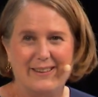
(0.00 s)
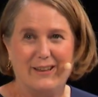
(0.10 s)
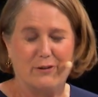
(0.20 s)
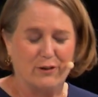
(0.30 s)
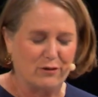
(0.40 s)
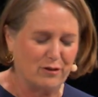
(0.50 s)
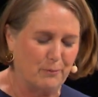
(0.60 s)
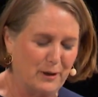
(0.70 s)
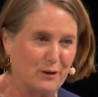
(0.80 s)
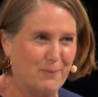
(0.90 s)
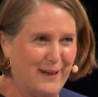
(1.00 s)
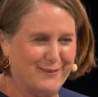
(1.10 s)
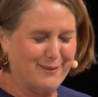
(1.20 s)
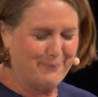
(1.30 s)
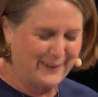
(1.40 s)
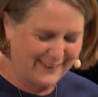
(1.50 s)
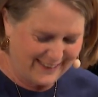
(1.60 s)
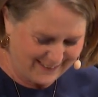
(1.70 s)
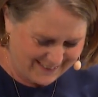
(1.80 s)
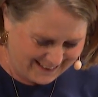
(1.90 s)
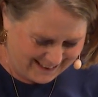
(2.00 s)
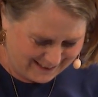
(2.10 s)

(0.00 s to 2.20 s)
You know, there's so much possibility sitting